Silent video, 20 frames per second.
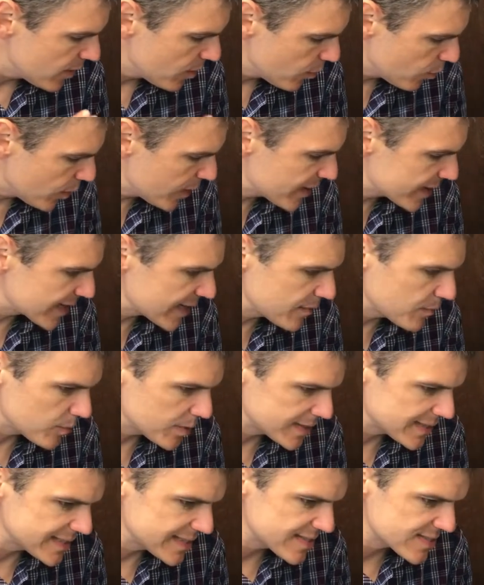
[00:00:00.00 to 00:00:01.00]
working
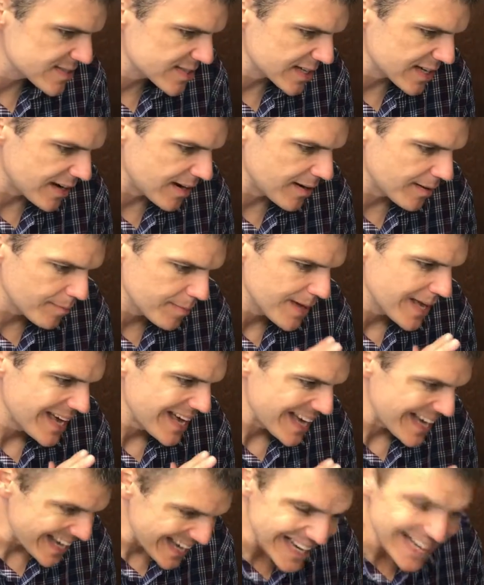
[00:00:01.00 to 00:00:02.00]
with this carb
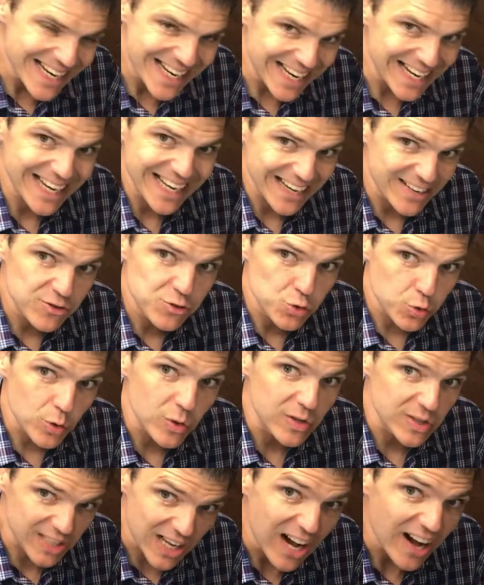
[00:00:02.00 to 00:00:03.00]
in an
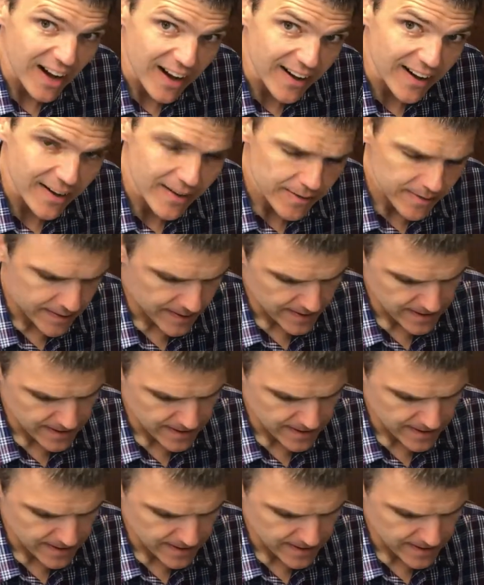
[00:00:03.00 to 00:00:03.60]
actual car